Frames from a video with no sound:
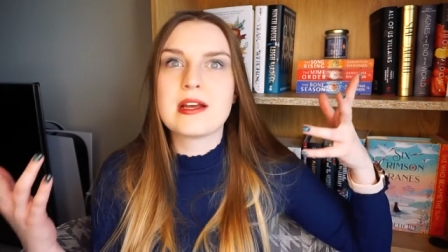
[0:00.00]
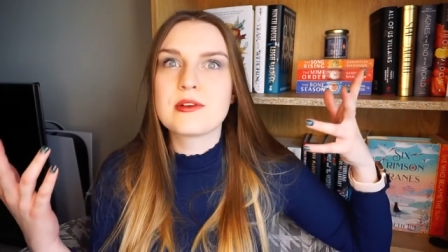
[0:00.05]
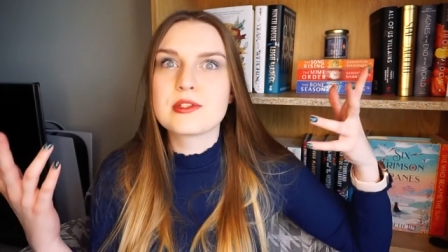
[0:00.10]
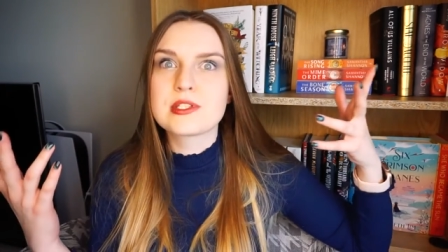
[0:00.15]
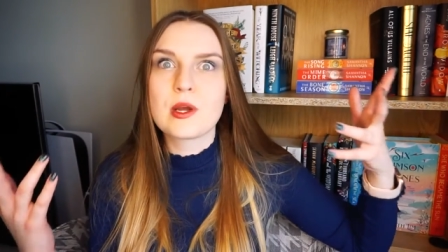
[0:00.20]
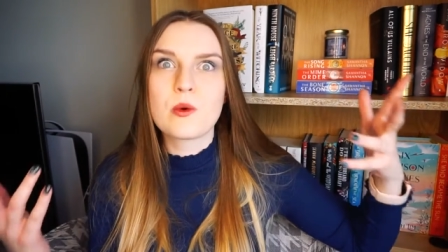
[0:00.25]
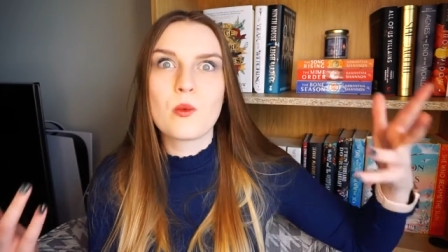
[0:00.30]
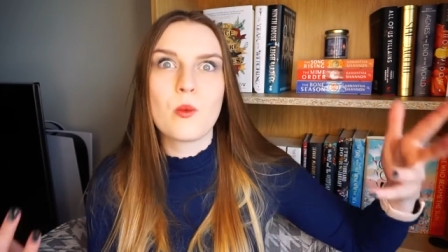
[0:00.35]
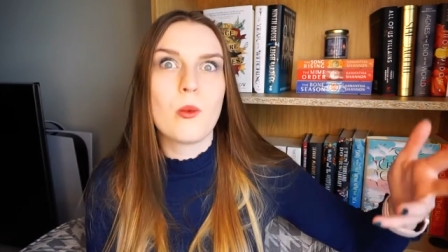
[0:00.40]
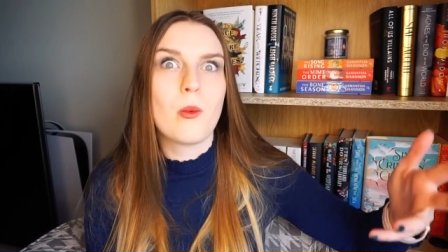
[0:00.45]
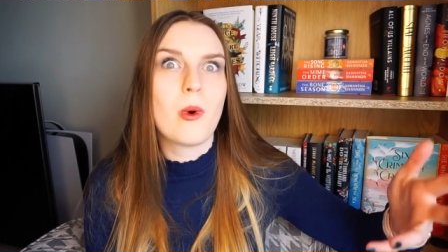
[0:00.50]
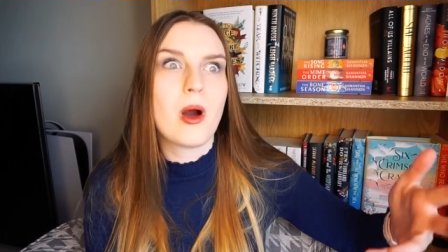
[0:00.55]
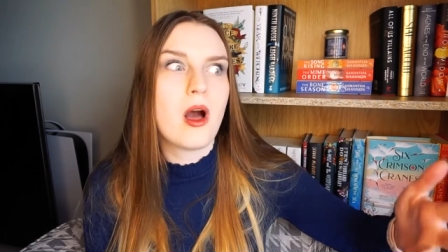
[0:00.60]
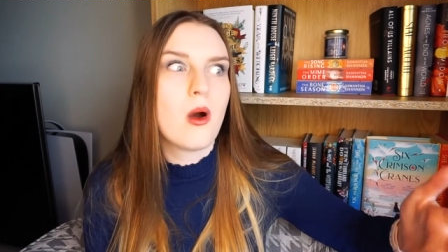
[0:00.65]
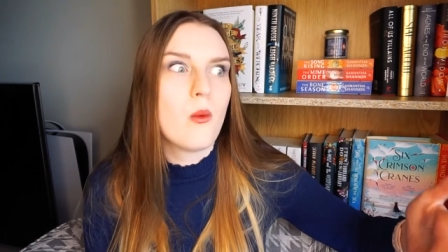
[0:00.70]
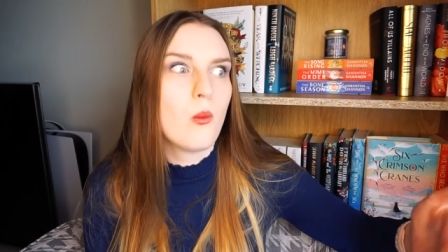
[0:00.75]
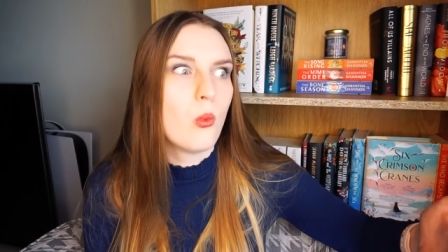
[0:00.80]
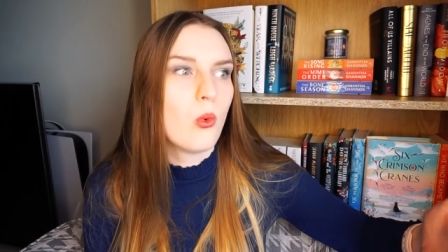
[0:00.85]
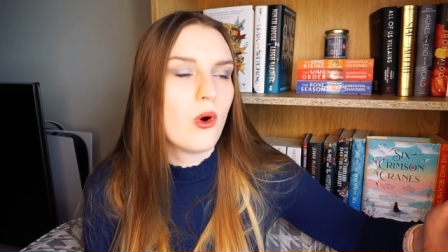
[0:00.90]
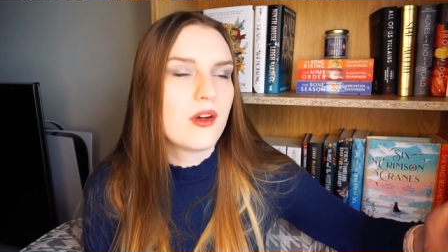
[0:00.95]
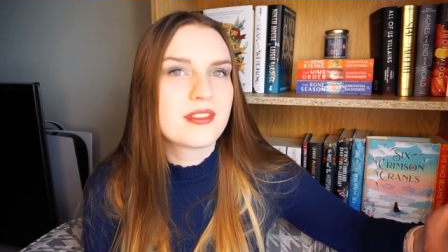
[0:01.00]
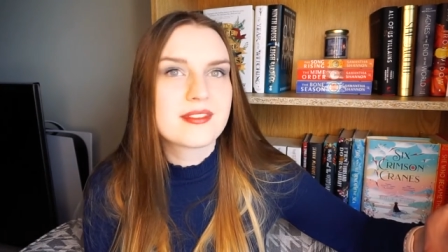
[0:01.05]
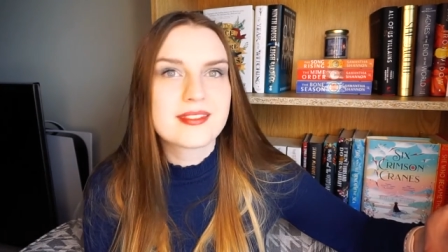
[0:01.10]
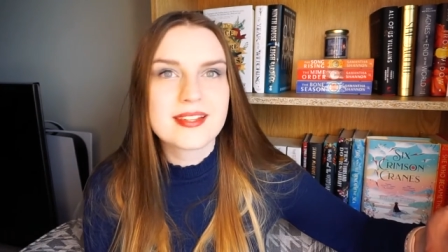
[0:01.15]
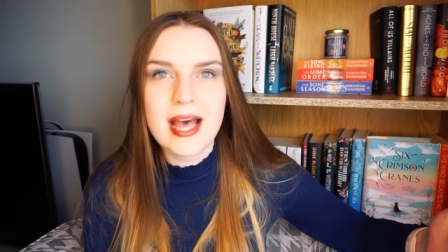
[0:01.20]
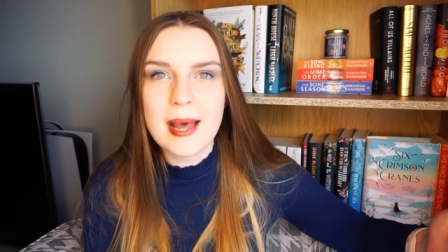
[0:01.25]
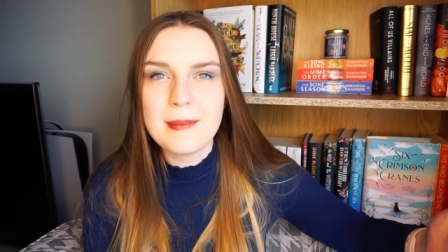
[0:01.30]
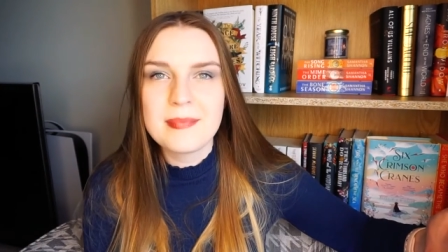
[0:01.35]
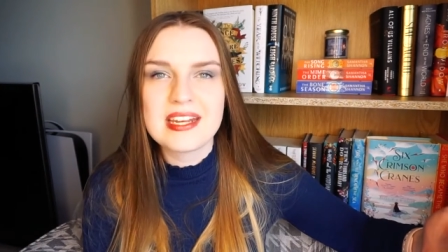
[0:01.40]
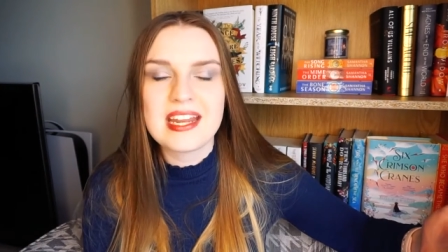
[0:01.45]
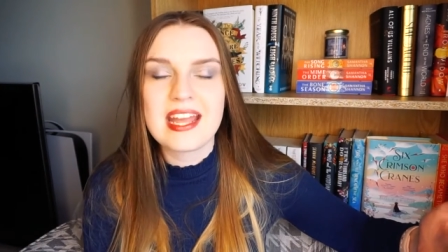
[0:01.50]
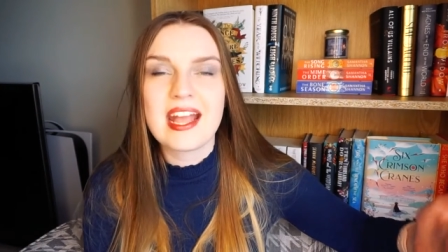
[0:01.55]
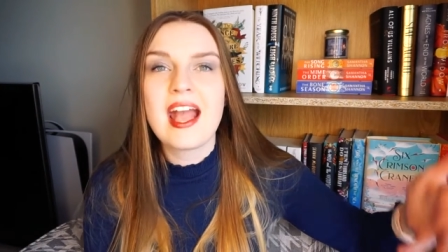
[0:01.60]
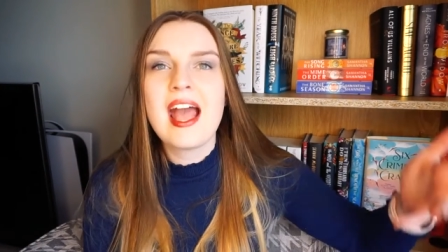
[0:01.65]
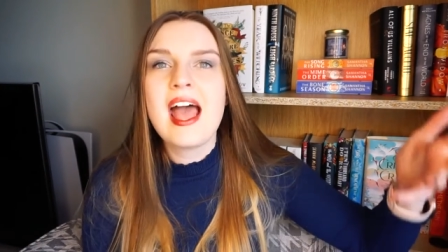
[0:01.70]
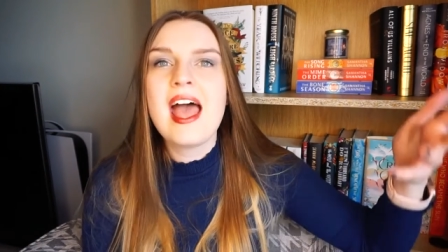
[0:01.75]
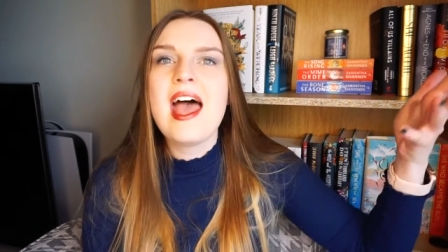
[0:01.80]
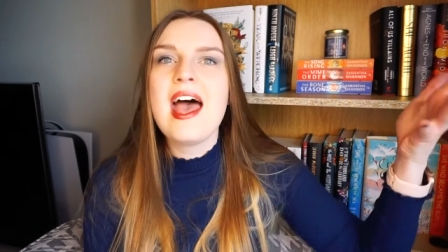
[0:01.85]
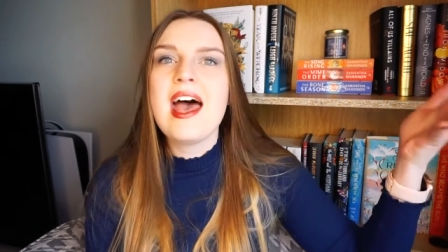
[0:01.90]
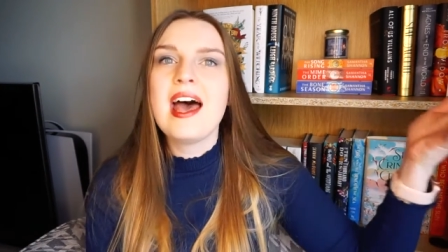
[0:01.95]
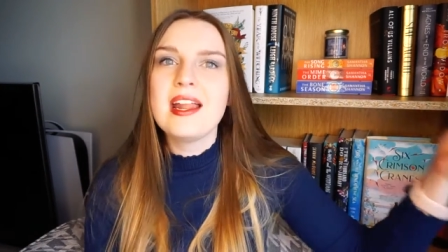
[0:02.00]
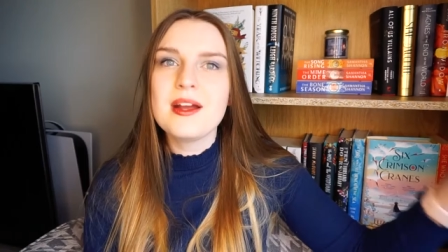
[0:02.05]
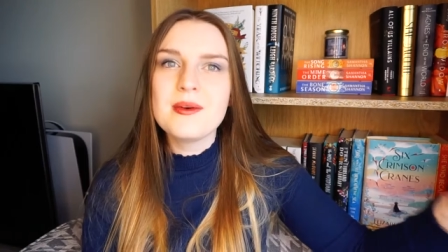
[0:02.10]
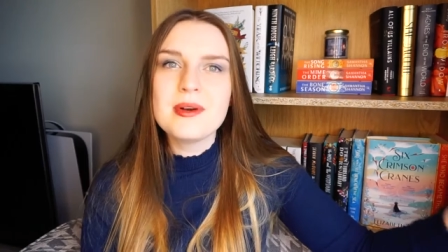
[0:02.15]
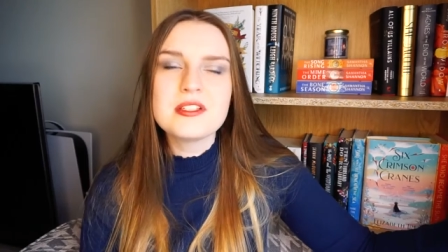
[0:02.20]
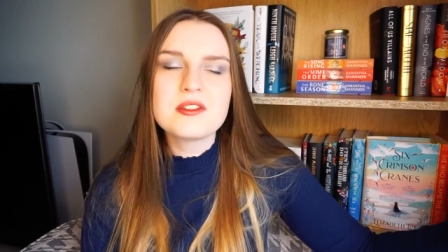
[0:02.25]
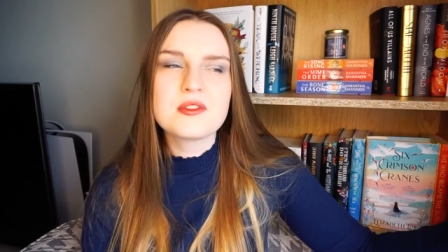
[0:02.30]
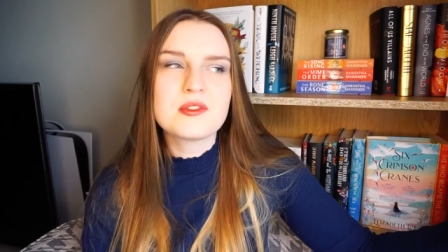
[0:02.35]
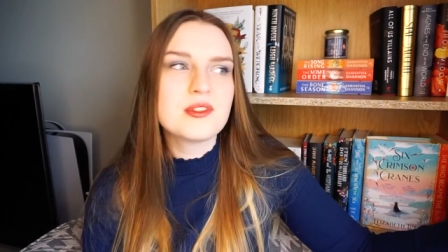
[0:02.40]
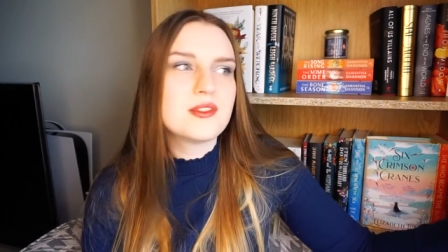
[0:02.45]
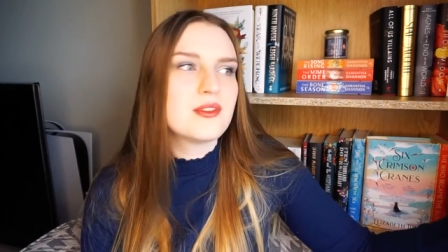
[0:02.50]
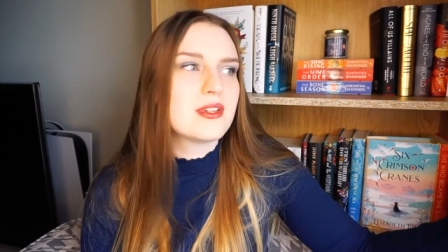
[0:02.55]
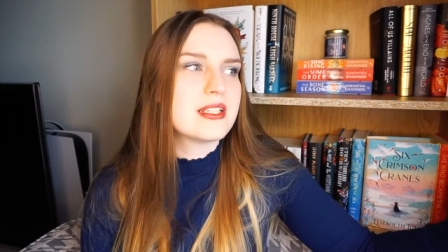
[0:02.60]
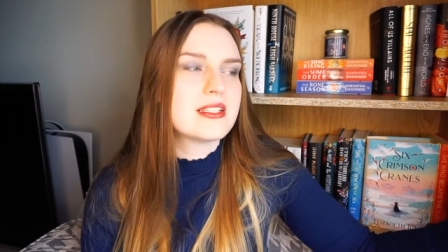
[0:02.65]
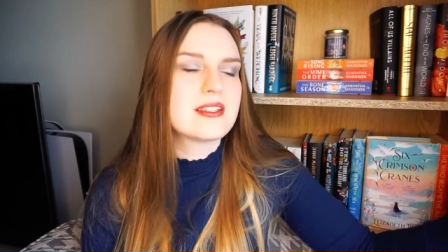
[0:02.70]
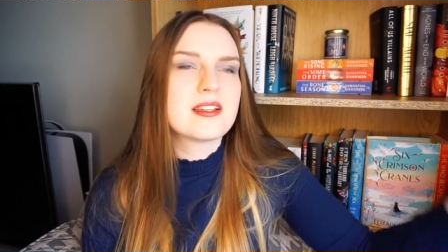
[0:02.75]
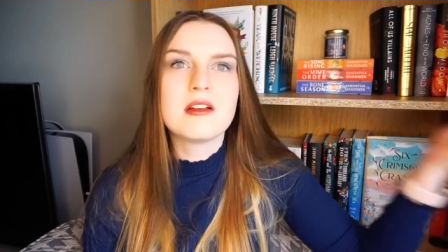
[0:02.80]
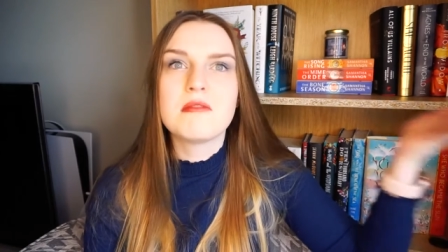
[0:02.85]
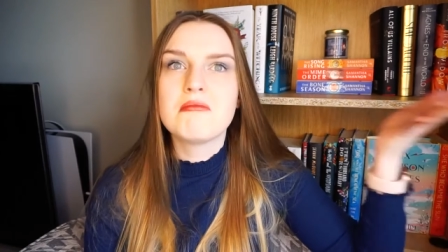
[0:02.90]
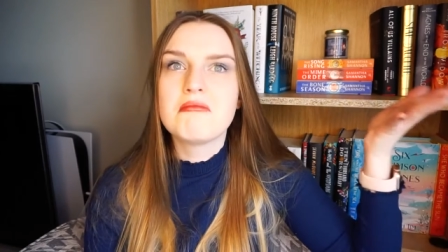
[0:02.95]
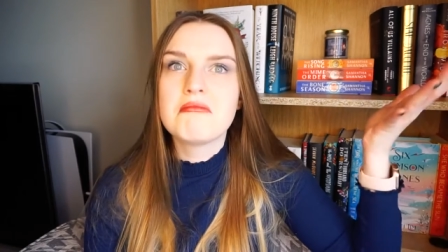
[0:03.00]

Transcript: I was like, what's happening? And I went to Goodreads.